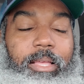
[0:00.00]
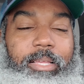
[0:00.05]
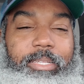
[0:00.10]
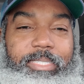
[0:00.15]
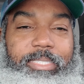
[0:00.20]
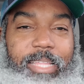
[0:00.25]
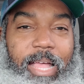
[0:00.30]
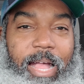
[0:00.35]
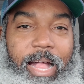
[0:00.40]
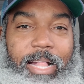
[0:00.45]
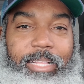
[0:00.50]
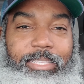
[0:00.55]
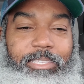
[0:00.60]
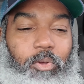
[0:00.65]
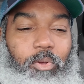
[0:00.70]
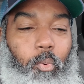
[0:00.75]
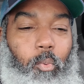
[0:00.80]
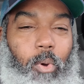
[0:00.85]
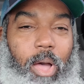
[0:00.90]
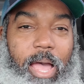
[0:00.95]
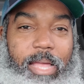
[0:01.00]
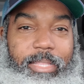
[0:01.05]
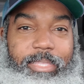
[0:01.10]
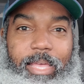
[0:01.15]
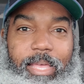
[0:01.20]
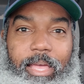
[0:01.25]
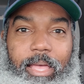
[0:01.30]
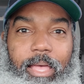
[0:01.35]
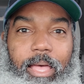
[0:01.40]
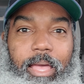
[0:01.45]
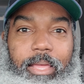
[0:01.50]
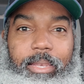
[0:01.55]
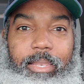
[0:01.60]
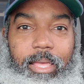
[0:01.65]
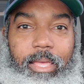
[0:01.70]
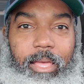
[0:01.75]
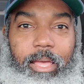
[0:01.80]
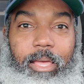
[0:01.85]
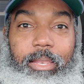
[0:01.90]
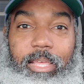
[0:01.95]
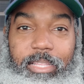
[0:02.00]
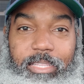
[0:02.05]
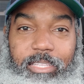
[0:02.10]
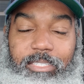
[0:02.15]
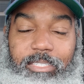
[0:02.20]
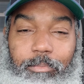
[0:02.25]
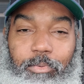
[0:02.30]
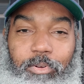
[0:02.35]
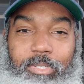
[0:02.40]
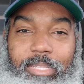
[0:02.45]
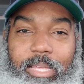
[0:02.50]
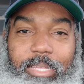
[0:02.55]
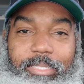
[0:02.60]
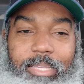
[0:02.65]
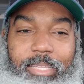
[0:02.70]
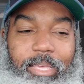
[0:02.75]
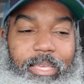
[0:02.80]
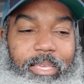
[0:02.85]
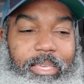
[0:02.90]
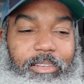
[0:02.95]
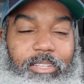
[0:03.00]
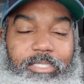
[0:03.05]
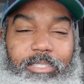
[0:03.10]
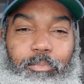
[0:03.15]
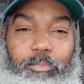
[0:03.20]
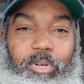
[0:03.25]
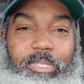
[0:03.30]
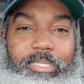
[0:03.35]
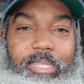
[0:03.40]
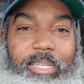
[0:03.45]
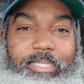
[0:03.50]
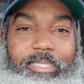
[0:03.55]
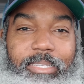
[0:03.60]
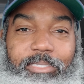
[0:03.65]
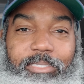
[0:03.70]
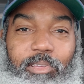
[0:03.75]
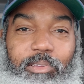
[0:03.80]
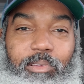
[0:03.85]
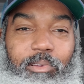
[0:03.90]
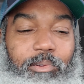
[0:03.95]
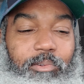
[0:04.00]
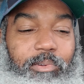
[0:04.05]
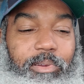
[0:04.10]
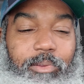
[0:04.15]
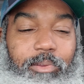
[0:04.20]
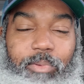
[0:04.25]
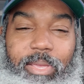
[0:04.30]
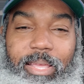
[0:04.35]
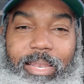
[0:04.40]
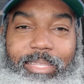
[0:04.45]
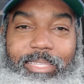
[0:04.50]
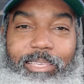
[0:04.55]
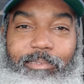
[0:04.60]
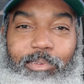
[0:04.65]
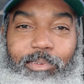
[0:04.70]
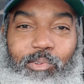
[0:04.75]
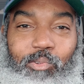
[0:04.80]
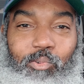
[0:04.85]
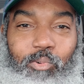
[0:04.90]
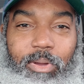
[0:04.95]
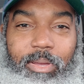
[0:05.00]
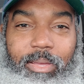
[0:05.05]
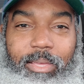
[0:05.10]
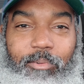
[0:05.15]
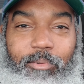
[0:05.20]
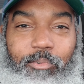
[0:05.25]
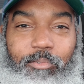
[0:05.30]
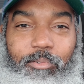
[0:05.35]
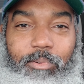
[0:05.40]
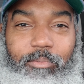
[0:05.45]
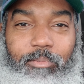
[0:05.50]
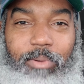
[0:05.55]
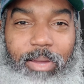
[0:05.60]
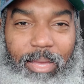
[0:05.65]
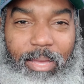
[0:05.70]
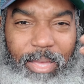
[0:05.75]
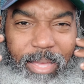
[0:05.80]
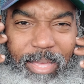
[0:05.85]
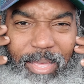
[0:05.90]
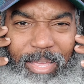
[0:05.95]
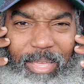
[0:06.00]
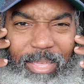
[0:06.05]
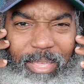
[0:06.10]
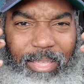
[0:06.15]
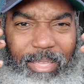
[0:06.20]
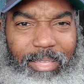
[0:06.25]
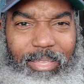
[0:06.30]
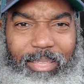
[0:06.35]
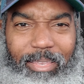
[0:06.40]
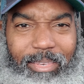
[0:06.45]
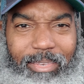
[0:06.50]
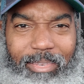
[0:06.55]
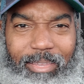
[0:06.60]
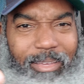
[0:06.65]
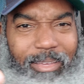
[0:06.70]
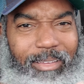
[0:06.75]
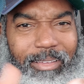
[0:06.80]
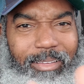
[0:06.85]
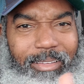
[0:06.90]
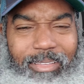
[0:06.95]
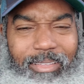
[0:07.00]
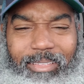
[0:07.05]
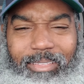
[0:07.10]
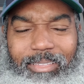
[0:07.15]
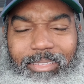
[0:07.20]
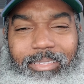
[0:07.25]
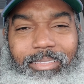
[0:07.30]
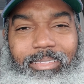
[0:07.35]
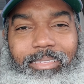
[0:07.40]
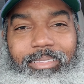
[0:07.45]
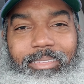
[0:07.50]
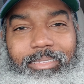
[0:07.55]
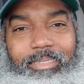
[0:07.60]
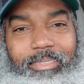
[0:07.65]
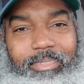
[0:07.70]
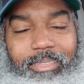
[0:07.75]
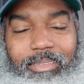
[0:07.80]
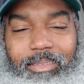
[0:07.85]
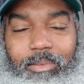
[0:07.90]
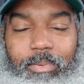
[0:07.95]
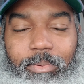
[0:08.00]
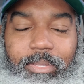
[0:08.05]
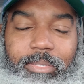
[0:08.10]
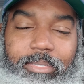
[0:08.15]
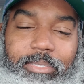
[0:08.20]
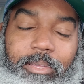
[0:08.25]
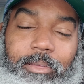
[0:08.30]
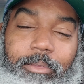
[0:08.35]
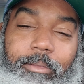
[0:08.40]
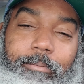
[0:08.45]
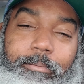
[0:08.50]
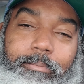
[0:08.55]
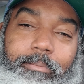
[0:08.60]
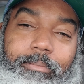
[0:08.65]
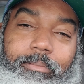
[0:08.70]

salt, water, and that is supposed to say. You know supposed to say some word where you not even know what? No. No man. So